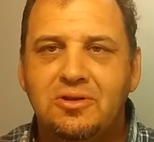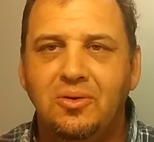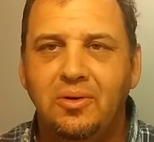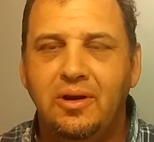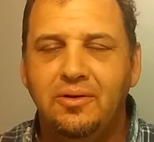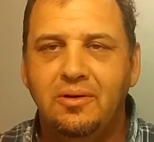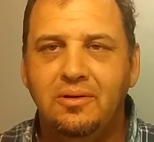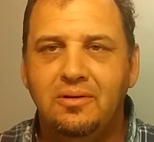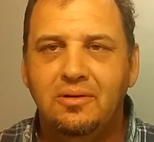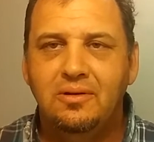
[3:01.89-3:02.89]
sold
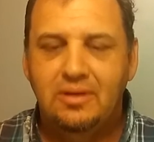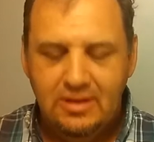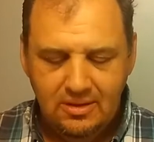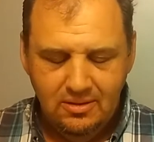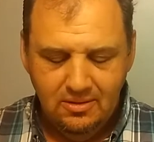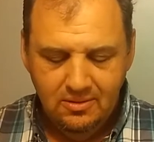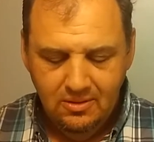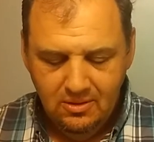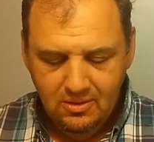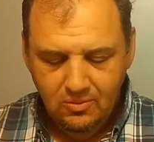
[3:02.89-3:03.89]
under, and
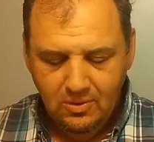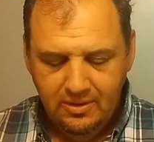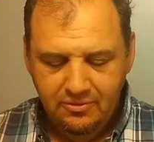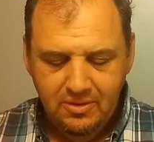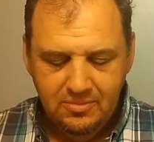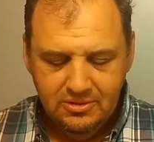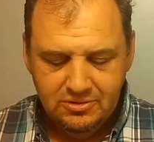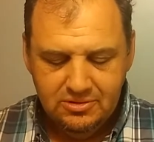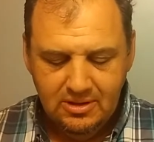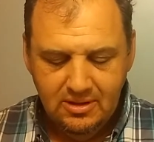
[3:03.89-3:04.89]
one of them
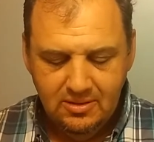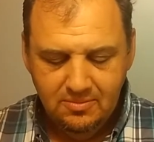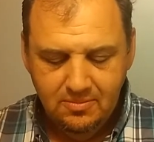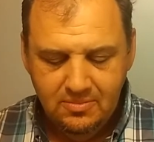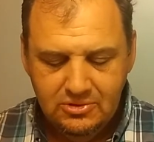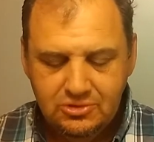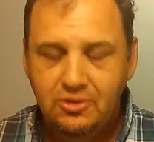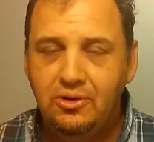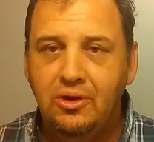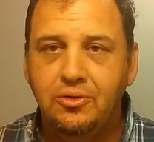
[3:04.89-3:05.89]
is
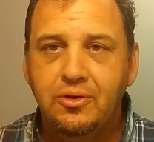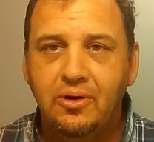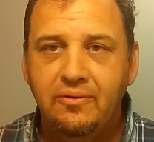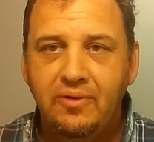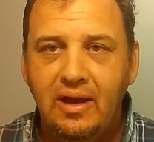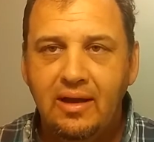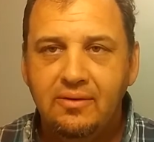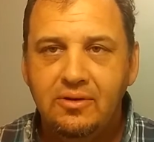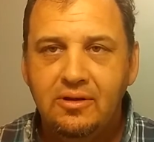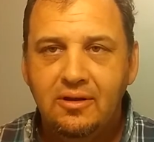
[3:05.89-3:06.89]
Studio
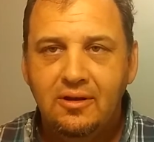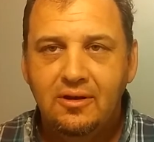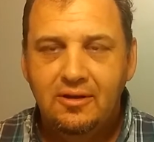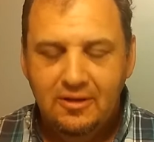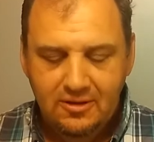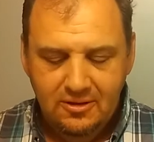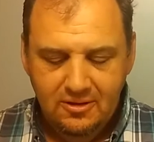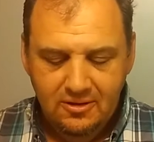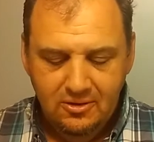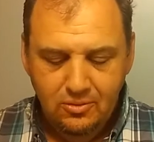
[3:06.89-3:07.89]
35,
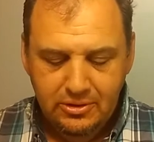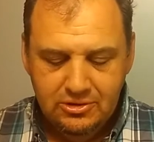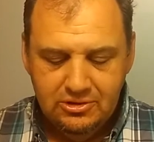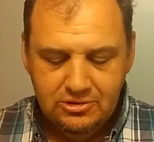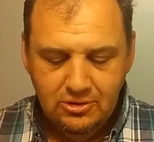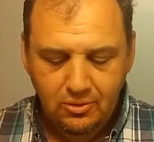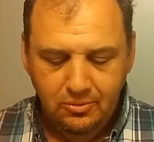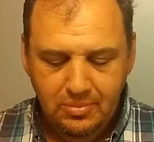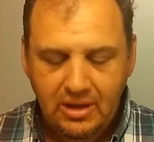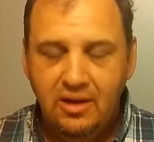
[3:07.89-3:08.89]
which is
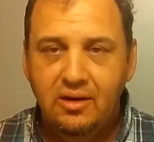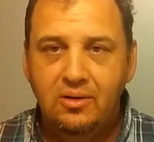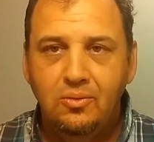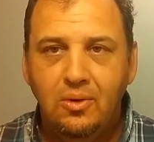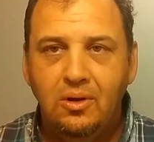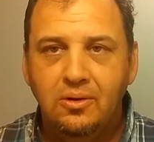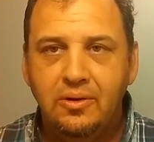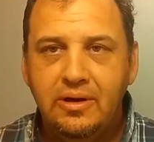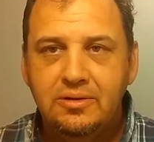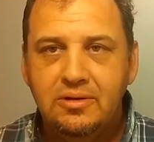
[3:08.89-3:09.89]
sold by
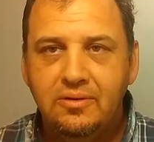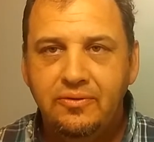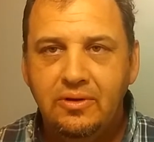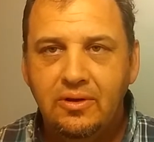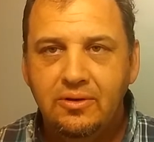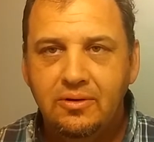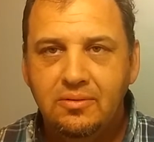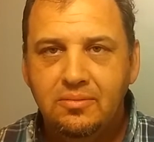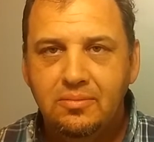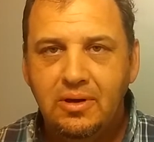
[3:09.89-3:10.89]
Walgreens and a few other
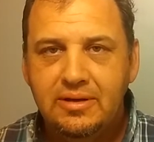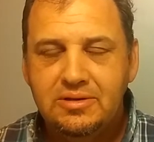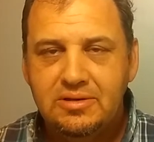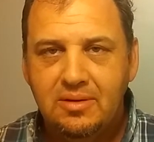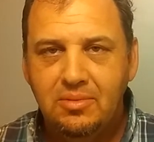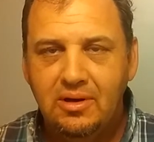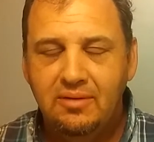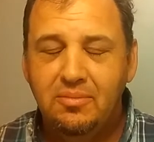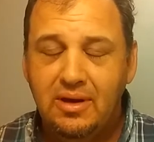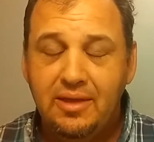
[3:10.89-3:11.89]
places, I
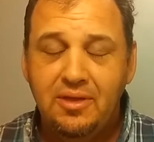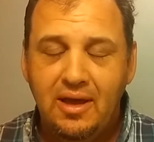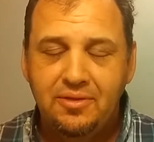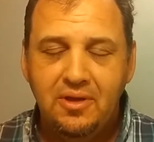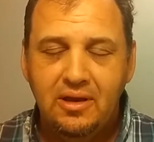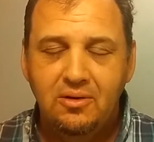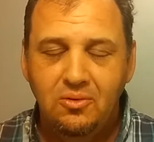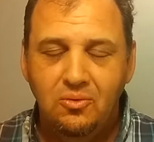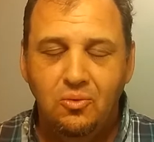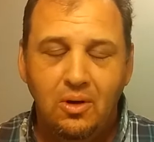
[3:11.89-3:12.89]
believe. But I
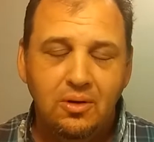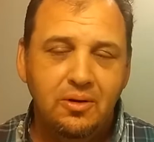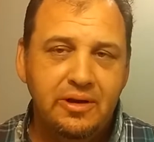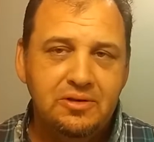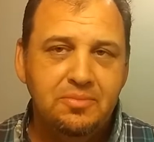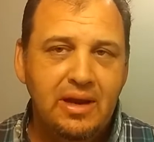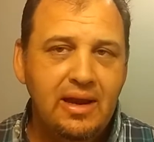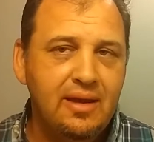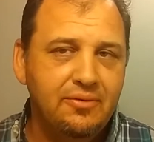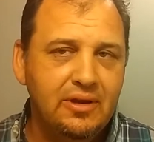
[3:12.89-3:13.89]
think Walgreens may
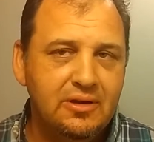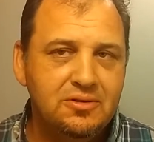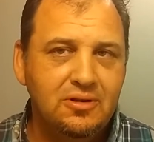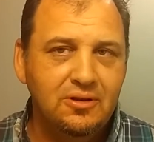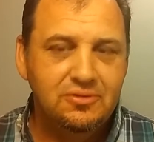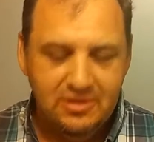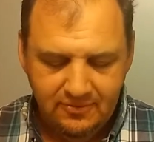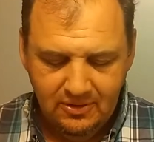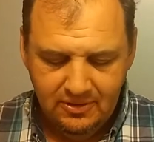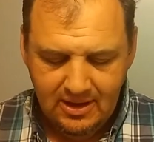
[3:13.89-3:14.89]
have the
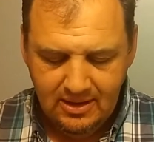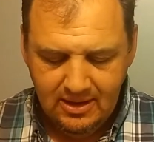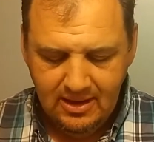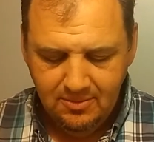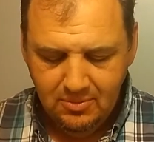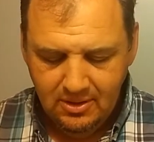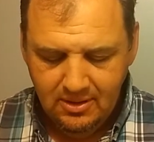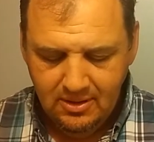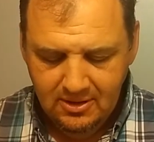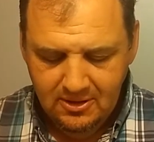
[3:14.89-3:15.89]
exclusive on that name,
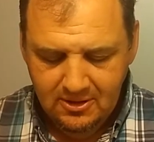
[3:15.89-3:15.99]
but